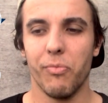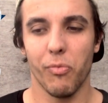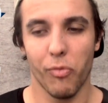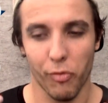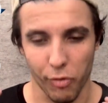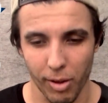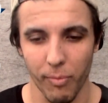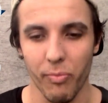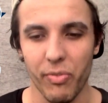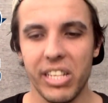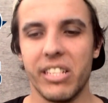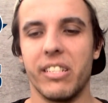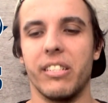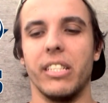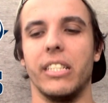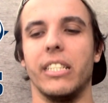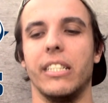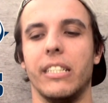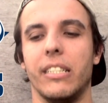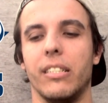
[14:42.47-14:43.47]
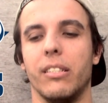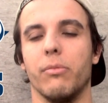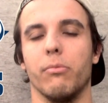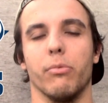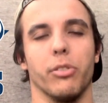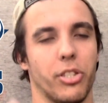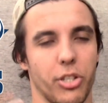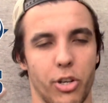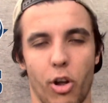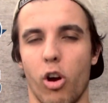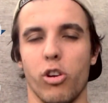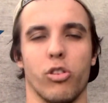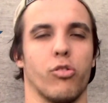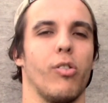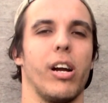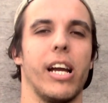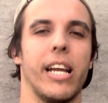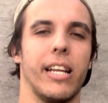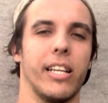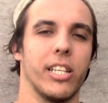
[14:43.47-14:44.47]
from this year was not
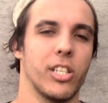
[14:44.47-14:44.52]
great.